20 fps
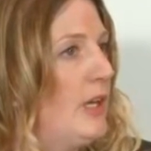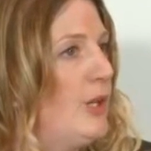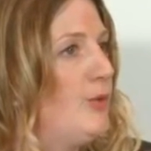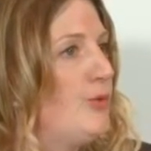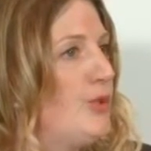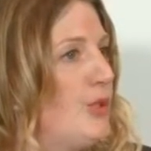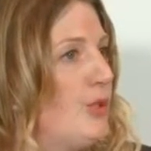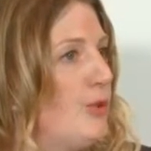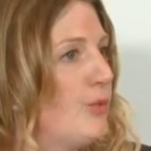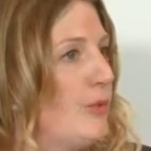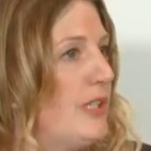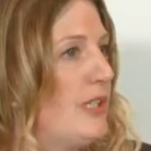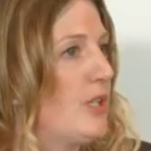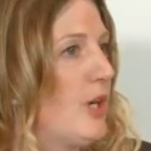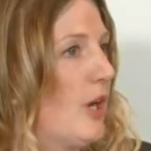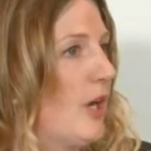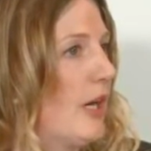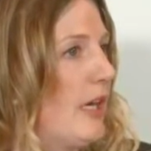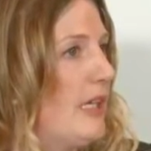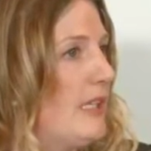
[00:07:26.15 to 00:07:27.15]
you do
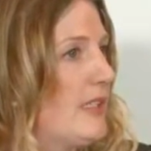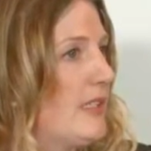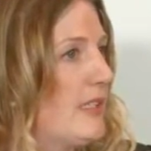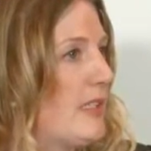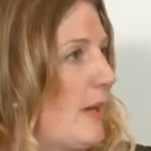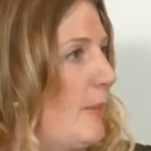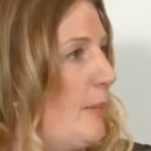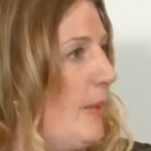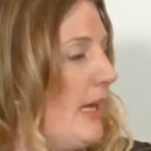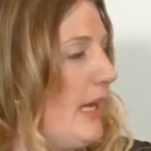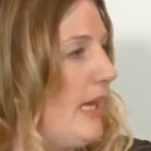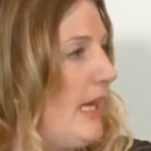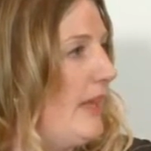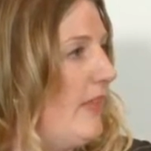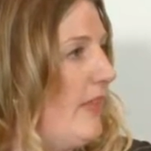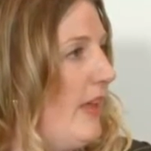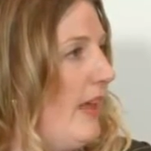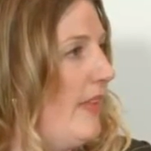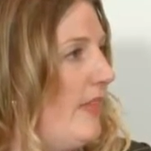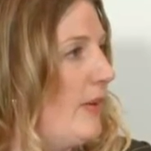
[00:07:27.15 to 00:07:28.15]
retarget to somebody
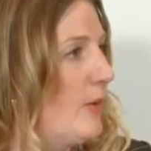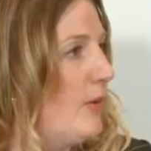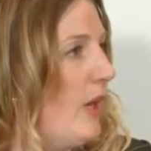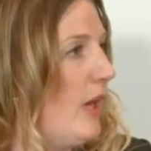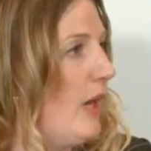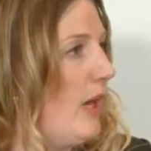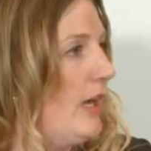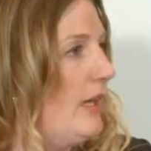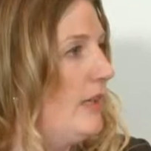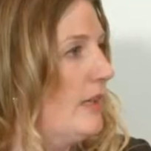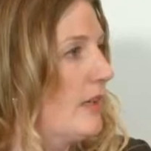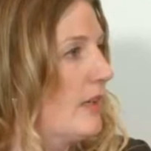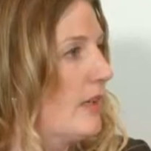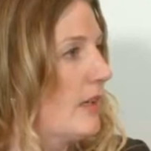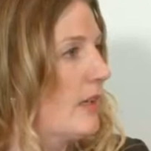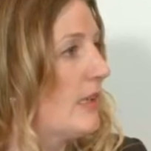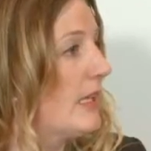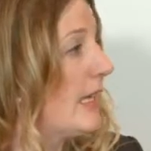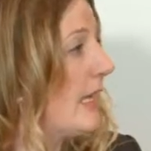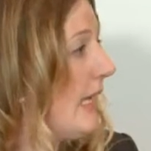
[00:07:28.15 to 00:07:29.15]
and, and they're not
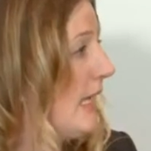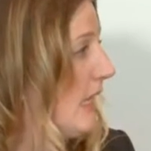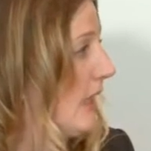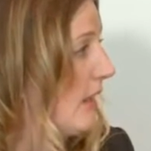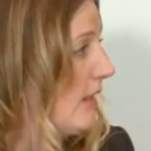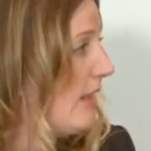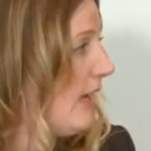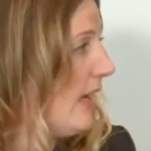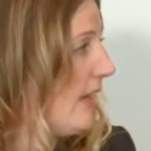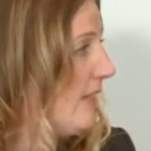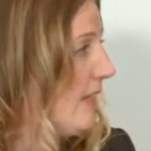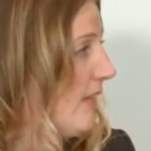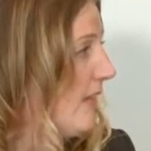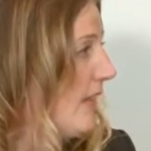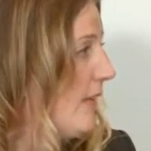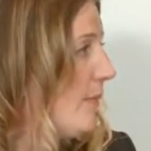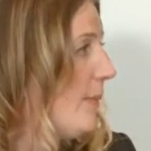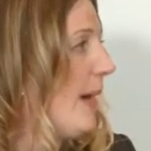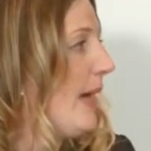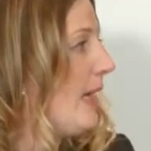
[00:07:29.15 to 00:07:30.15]
clicking on that, that
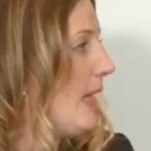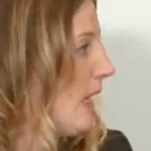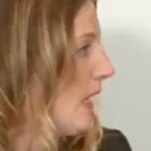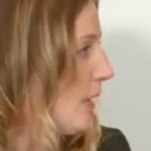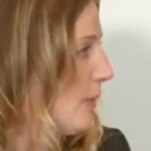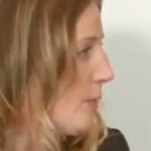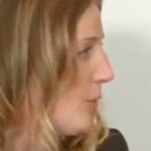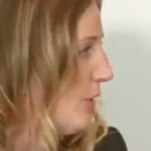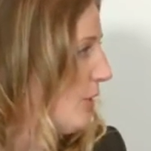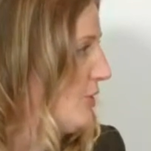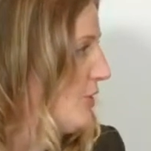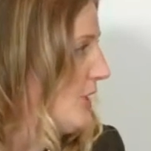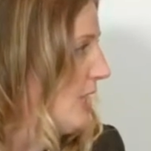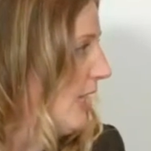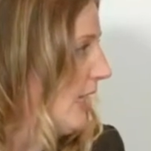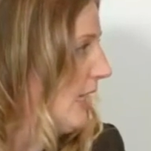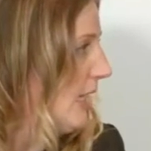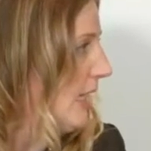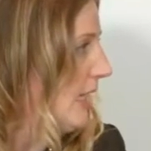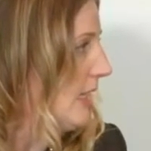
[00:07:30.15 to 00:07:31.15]
they might not
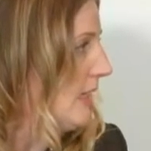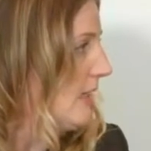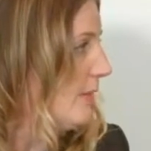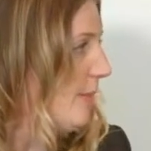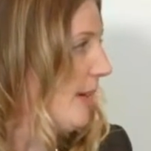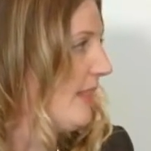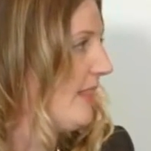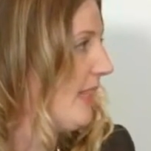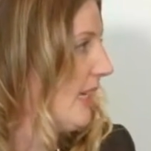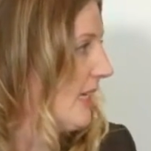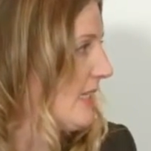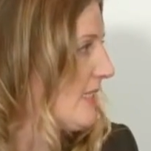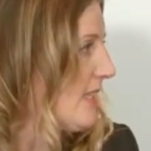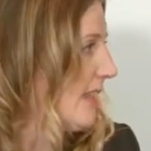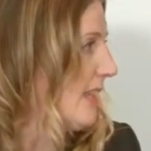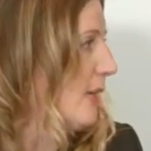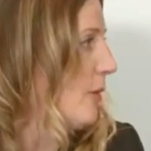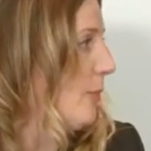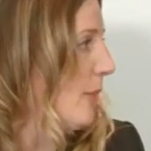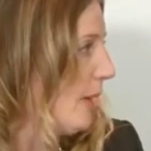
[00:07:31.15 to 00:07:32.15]
appreciate it and they might think it's
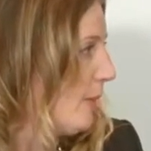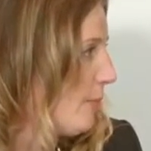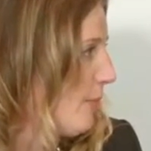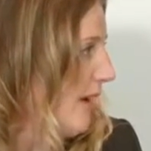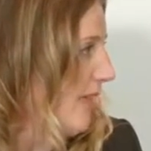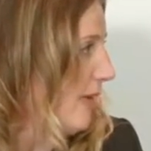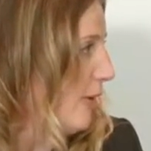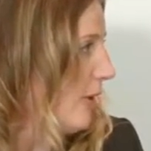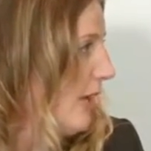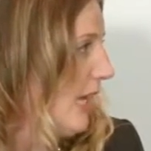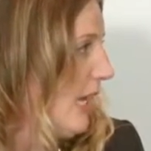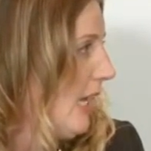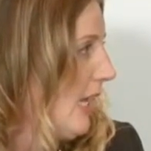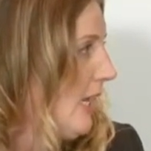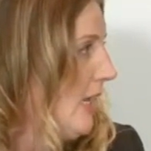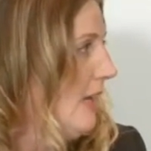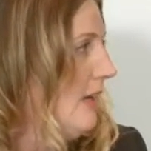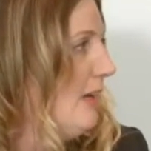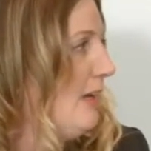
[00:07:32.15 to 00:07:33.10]
a little big brothery.